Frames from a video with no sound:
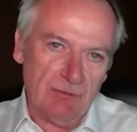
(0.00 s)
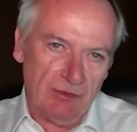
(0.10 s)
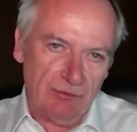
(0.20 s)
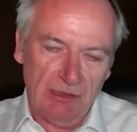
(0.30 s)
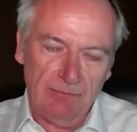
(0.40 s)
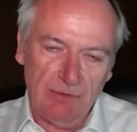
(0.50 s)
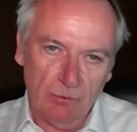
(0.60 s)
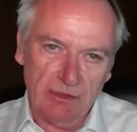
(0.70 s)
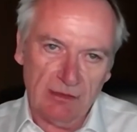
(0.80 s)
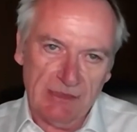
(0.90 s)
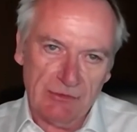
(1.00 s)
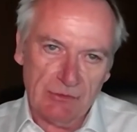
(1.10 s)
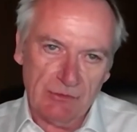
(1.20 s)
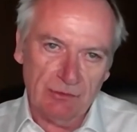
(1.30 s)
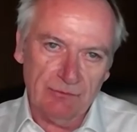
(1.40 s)
achieving all the other
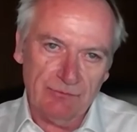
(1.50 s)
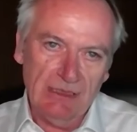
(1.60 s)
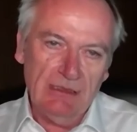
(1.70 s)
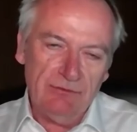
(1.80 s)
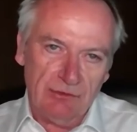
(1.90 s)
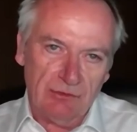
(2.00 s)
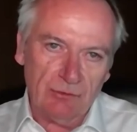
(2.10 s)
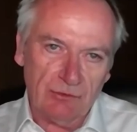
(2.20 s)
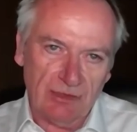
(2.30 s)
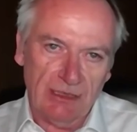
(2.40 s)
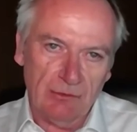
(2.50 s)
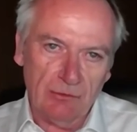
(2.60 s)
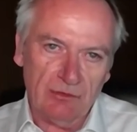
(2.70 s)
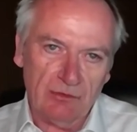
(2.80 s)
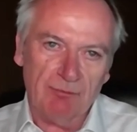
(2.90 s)
measures of digital
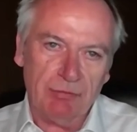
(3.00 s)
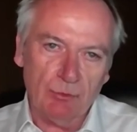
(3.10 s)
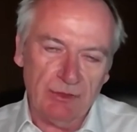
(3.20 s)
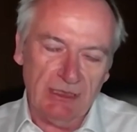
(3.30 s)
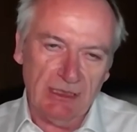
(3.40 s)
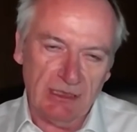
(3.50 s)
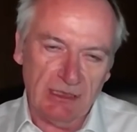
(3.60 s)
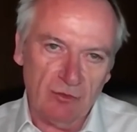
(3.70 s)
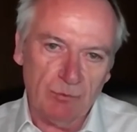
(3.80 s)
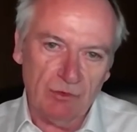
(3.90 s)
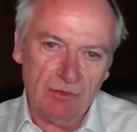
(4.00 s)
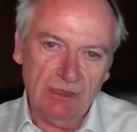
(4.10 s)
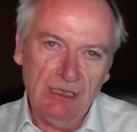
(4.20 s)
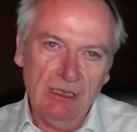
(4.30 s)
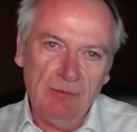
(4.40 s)
sales, employee engagement,
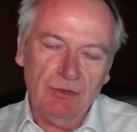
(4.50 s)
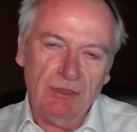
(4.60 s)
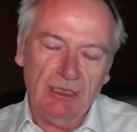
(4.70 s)
but